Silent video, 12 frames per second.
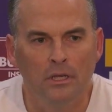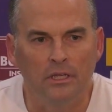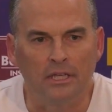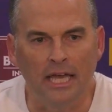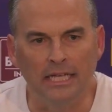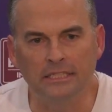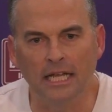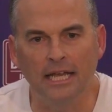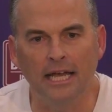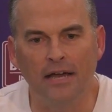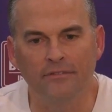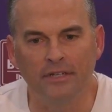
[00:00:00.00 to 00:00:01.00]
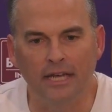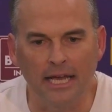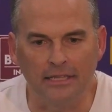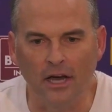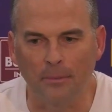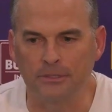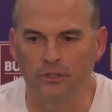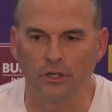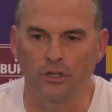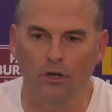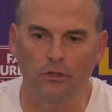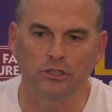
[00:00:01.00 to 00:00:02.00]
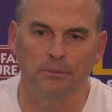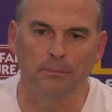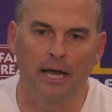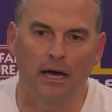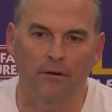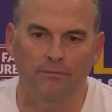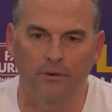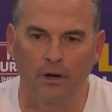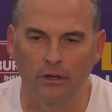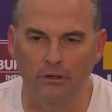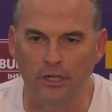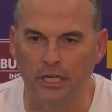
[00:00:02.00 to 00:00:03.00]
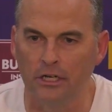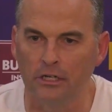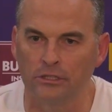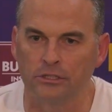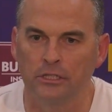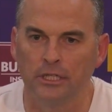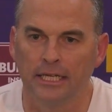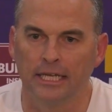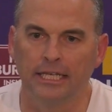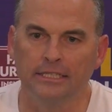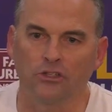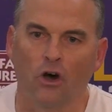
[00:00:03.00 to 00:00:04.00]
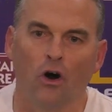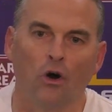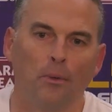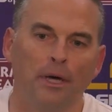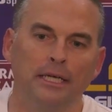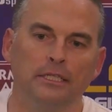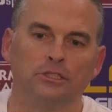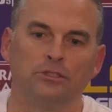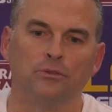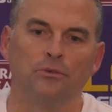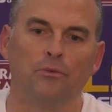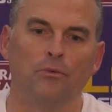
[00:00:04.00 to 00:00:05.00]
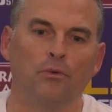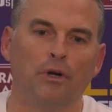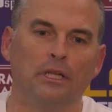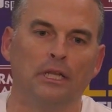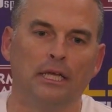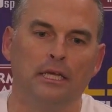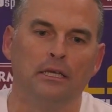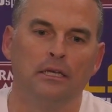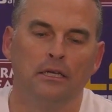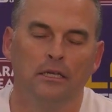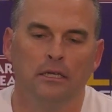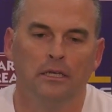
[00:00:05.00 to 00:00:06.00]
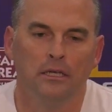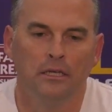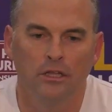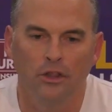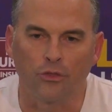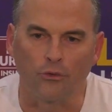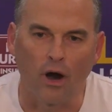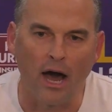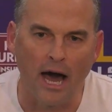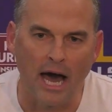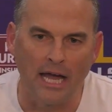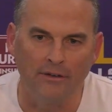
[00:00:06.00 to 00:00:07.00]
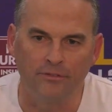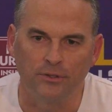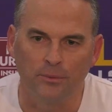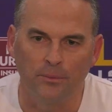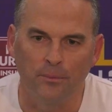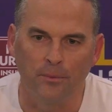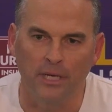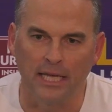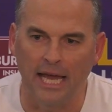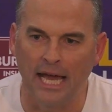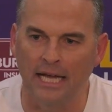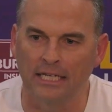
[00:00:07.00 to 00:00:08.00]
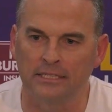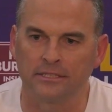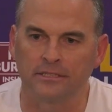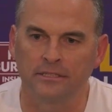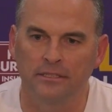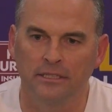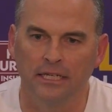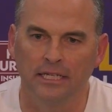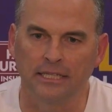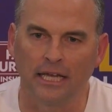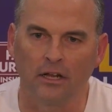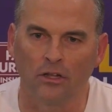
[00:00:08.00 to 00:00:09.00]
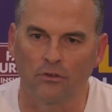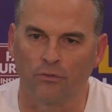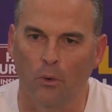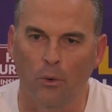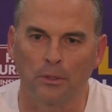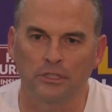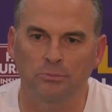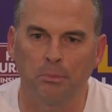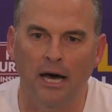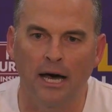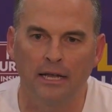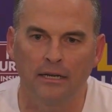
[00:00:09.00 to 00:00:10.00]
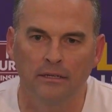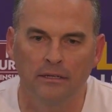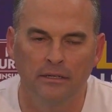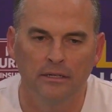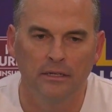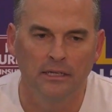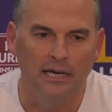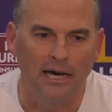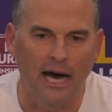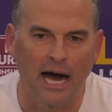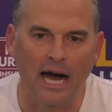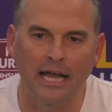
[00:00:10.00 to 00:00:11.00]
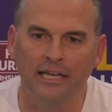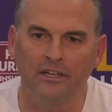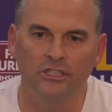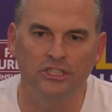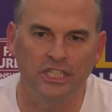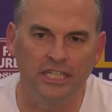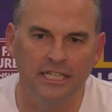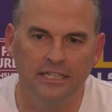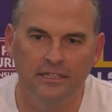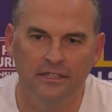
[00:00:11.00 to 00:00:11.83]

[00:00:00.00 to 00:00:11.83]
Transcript: KJ, haven't had the opportunity to coach him now for 100 years. He's always really thrived when he has at that other forward spot, a high energy,